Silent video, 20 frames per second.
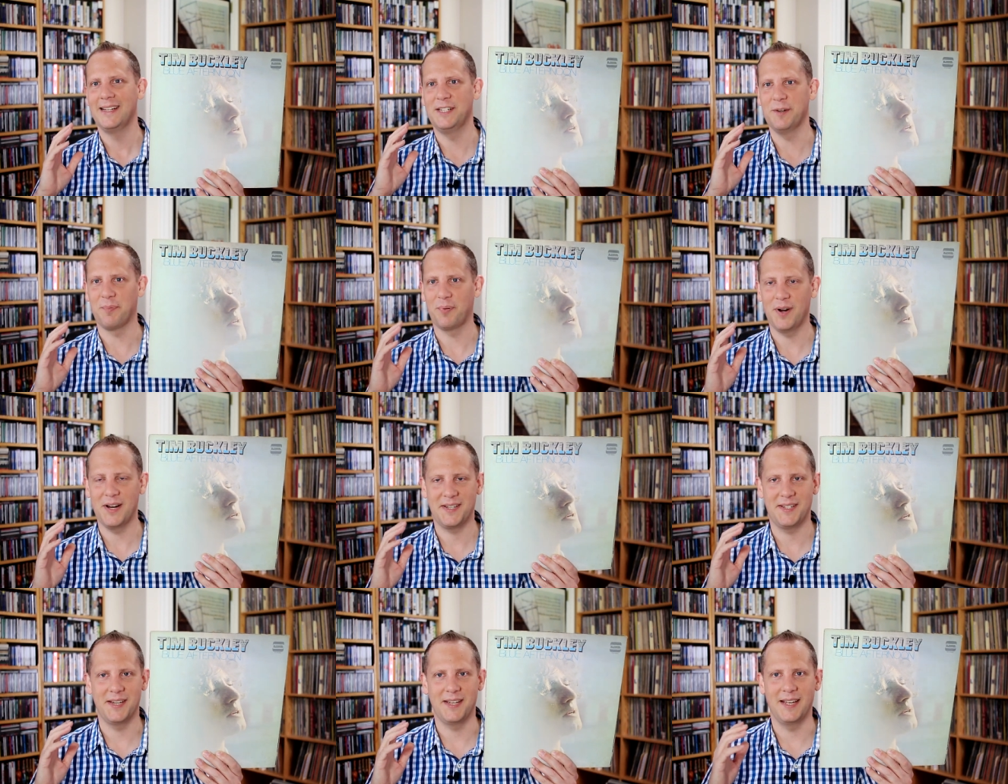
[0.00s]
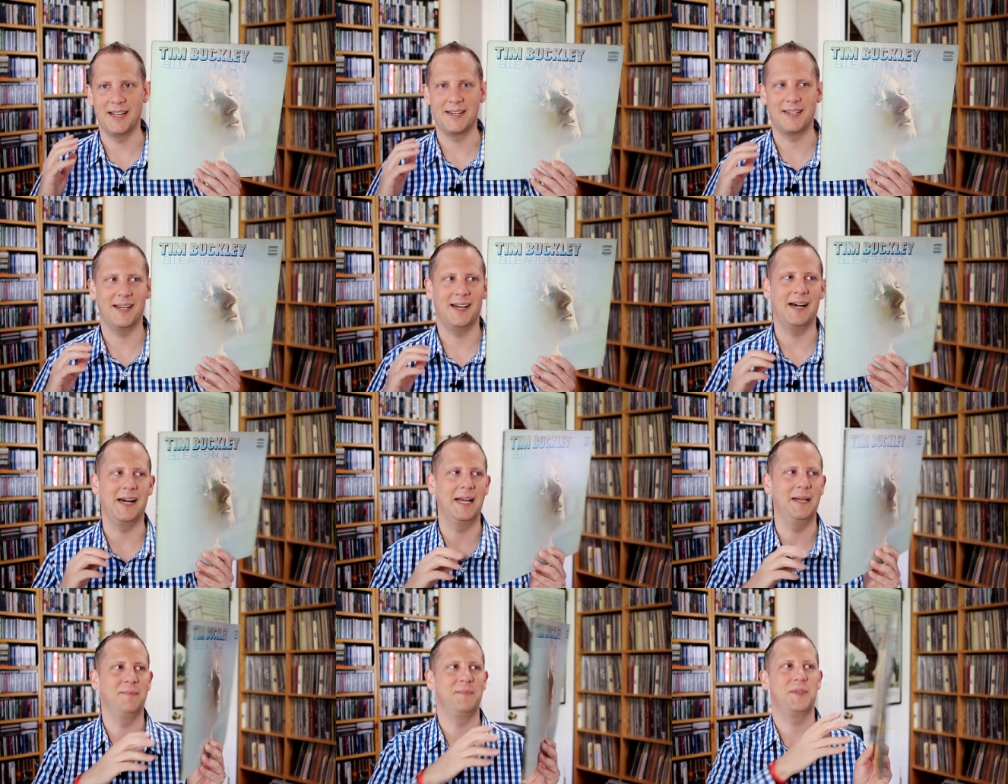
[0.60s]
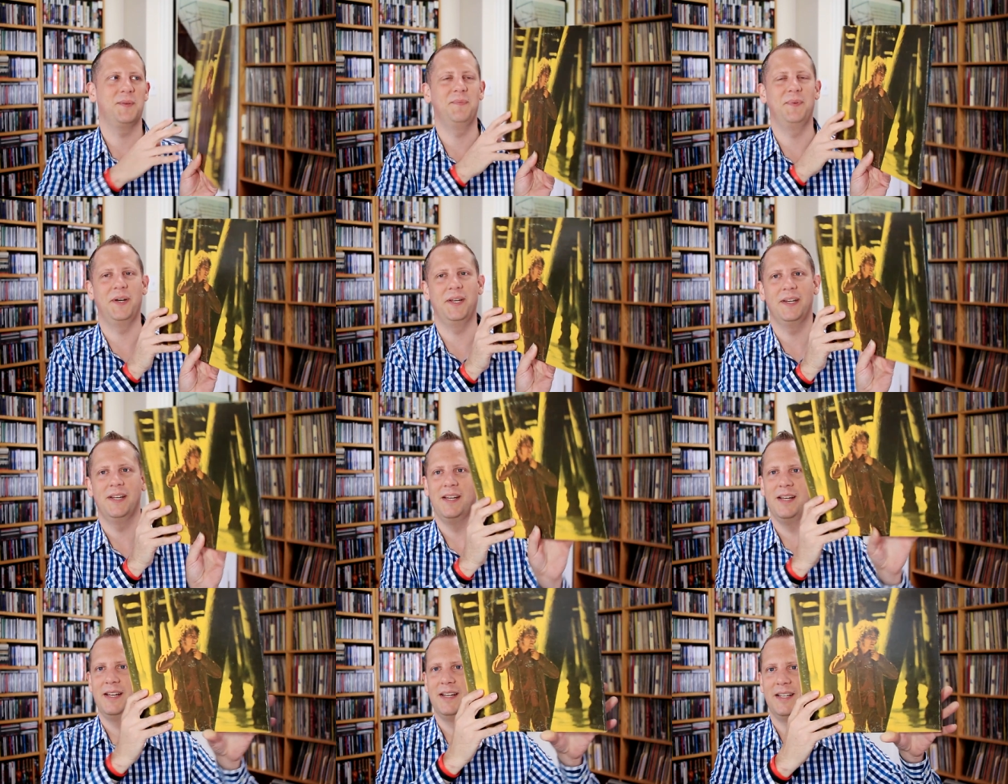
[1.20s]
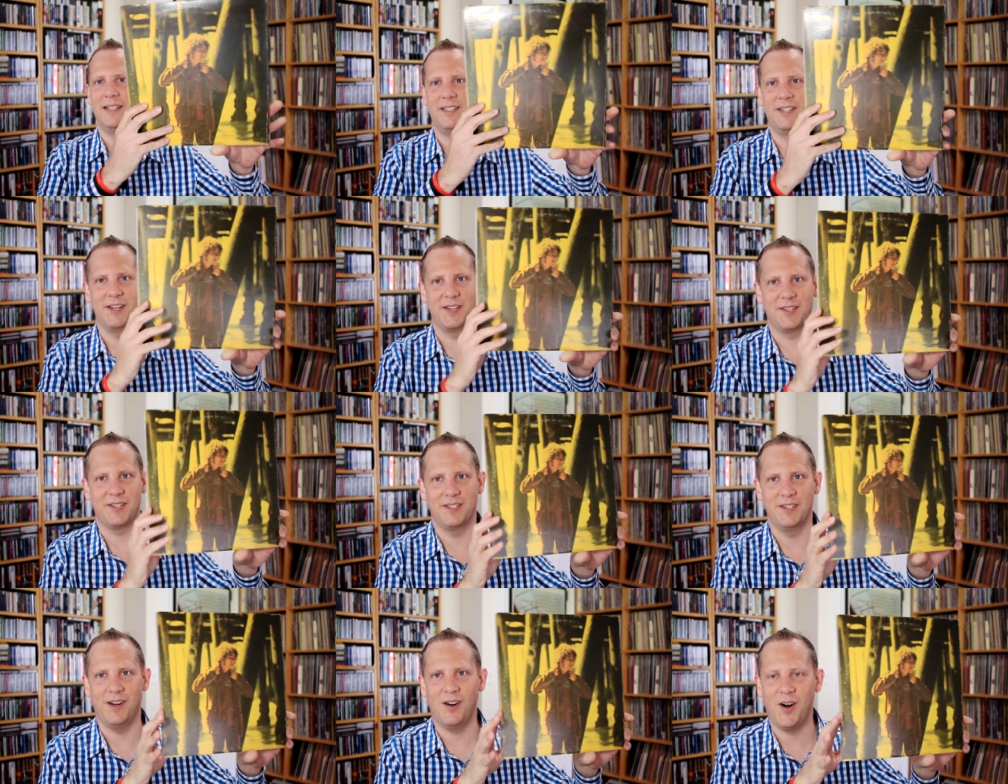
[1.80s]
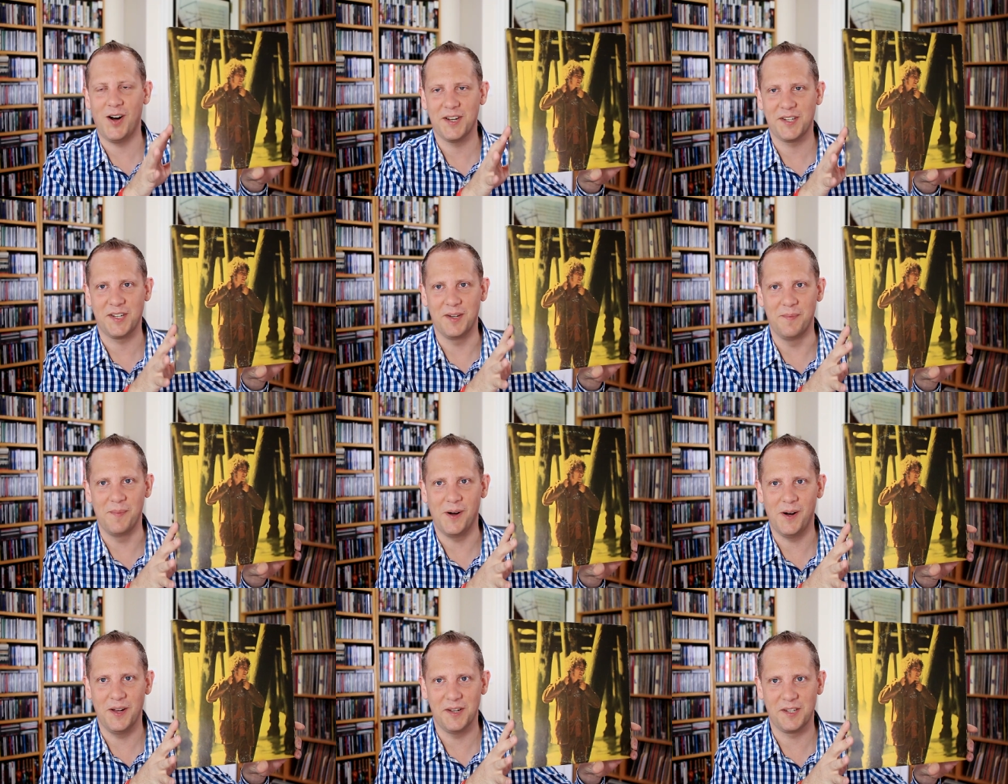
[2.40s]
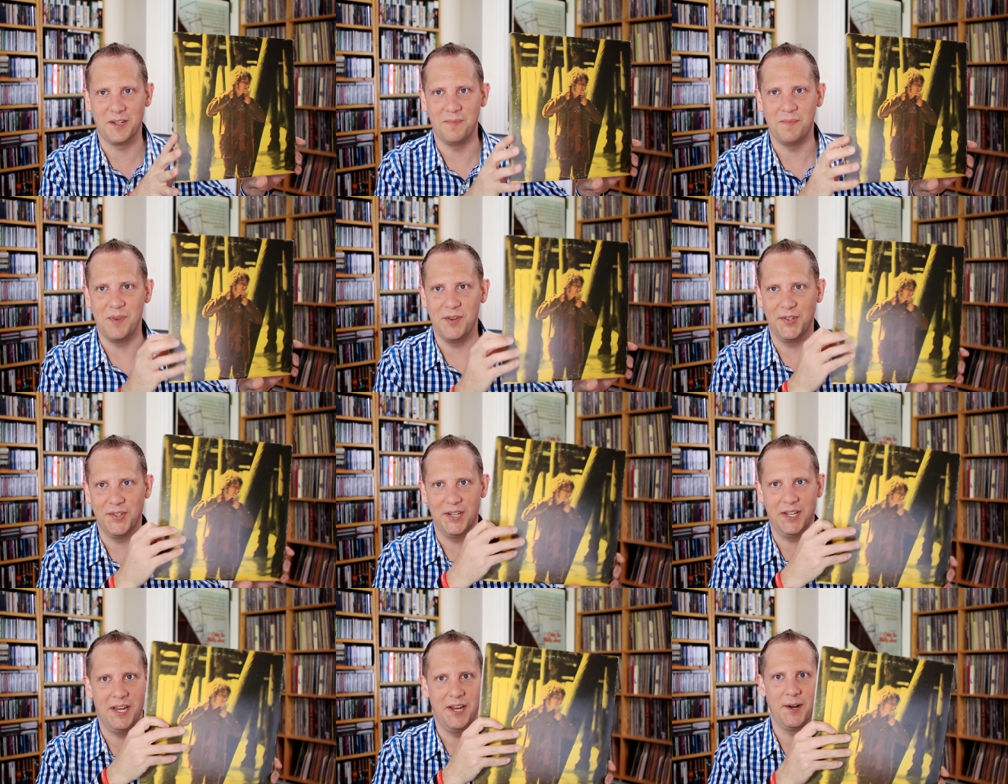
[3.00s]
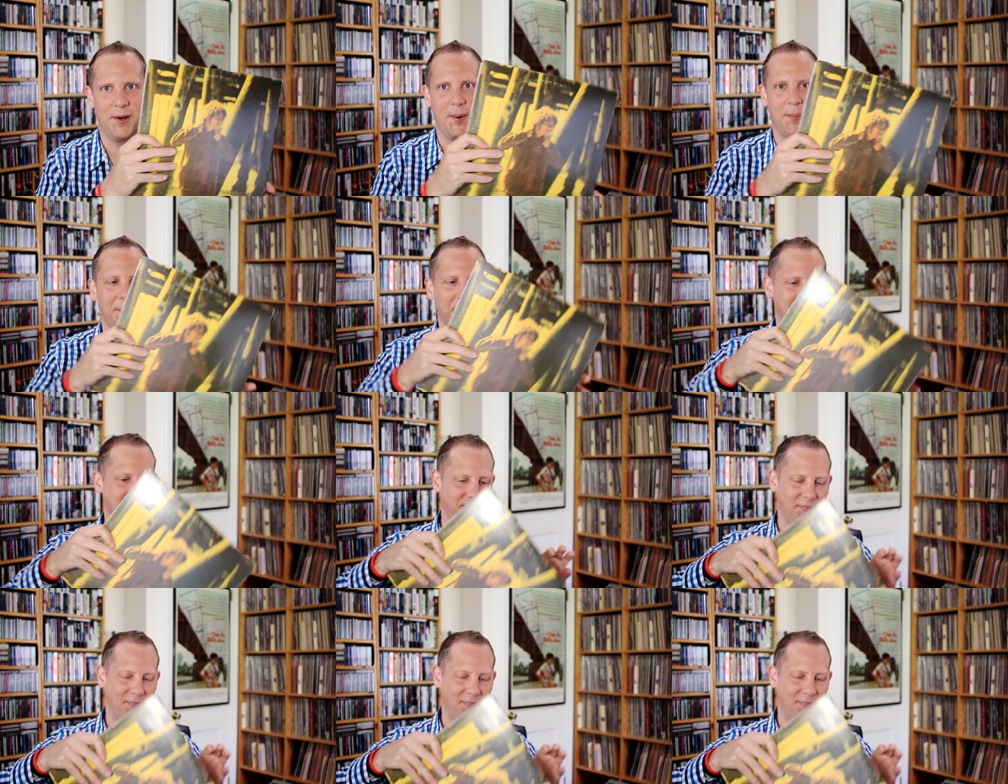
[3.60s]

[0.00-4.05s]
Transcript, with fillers: depressing at times, but just awesome music here.